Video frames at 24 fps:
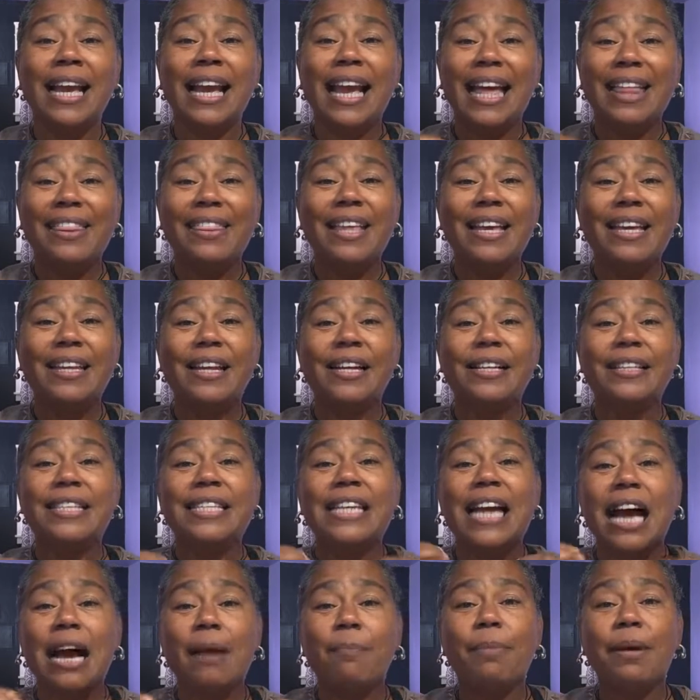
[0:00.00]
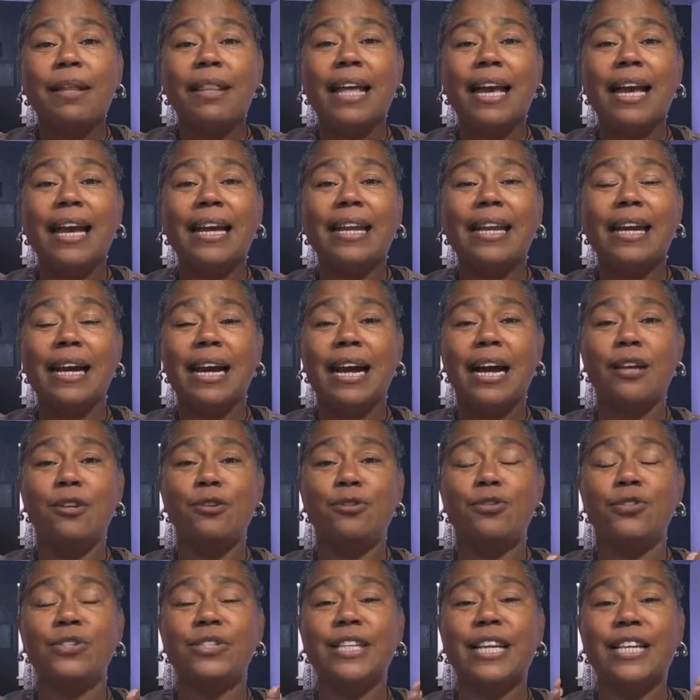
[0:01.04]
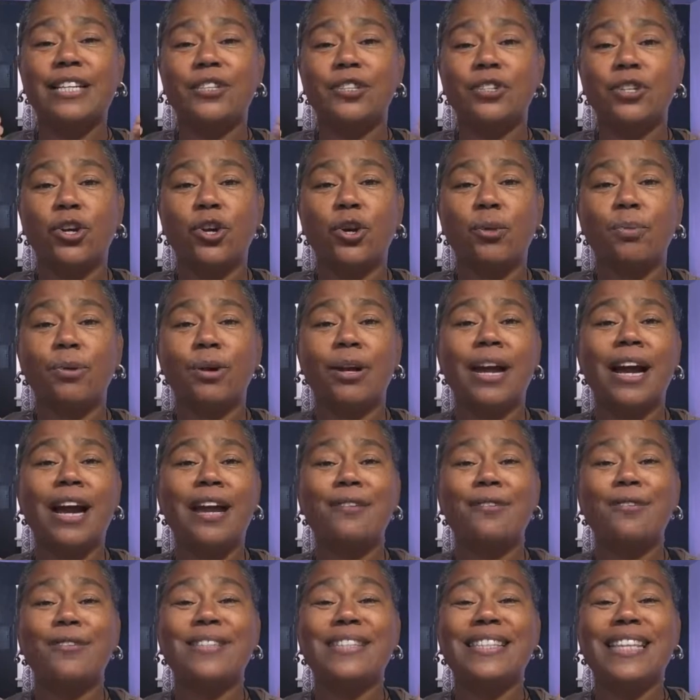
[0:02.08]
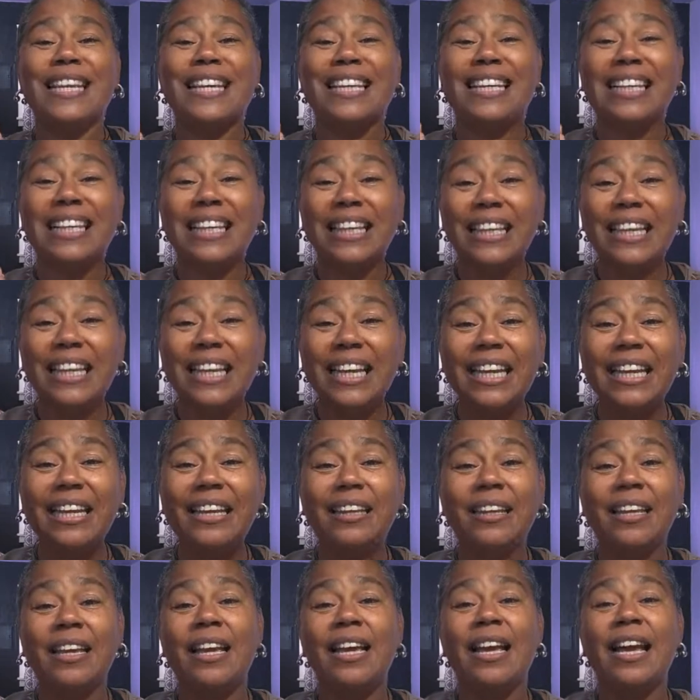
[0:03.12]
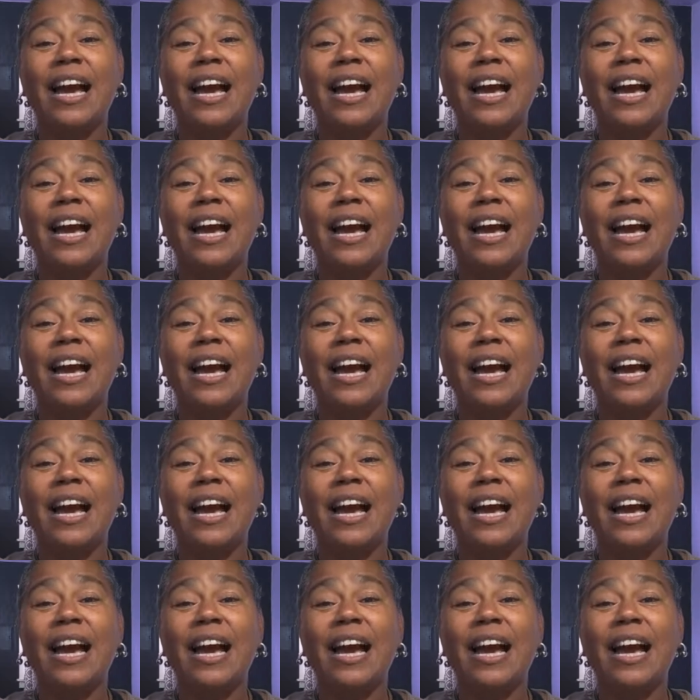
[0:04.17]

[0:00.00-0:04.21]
And then on top of that, how you stay sober, how you stay clean,